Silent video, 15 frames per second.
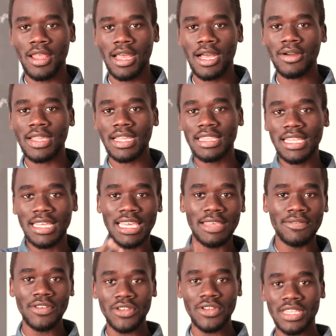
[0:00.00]
How can they
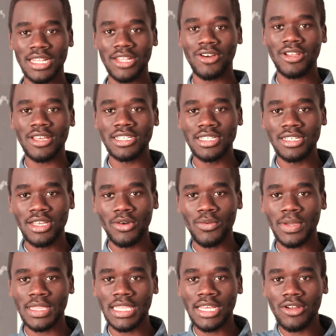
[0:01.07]
give you the knowledge
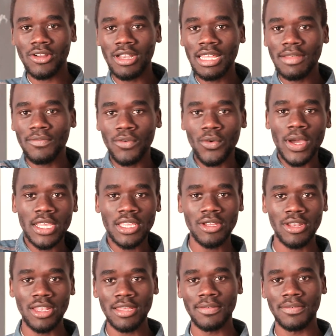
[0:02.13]
when they don't live where
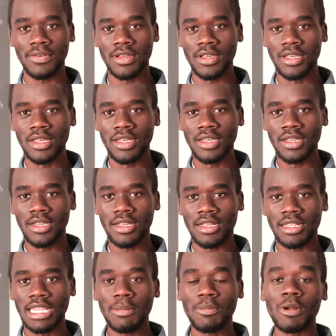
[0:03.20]
you live?
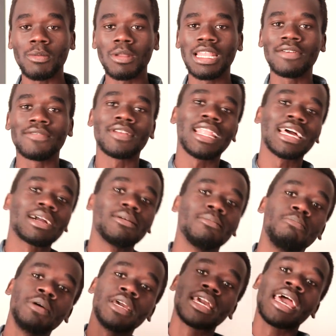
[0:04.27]
They probably live in like a
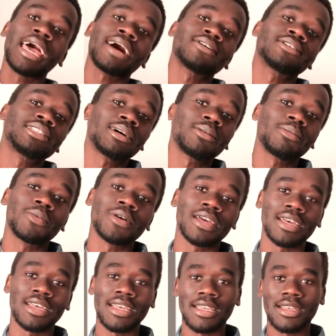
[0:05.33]
big house
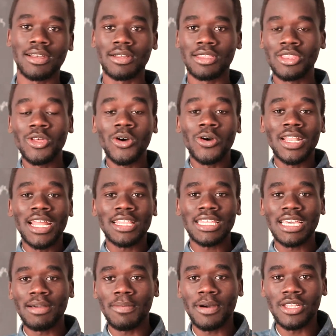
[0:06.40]
somewhere, know
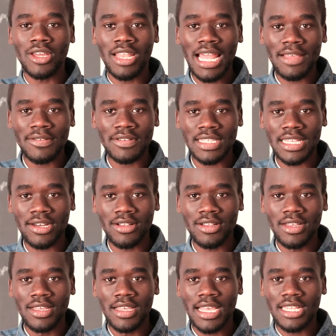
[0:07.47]
nothing about your
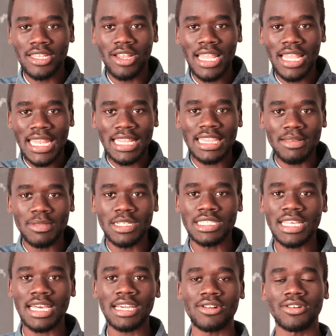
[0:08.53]
lifestyle, and you're letting them
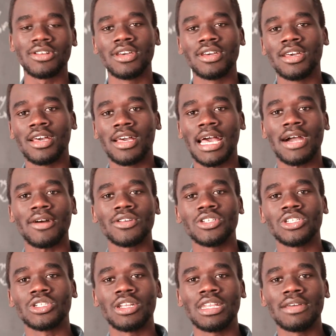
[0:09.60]
decide on how you
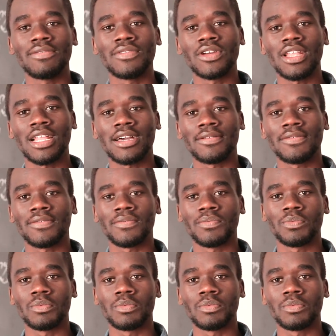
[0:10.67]
should live your life.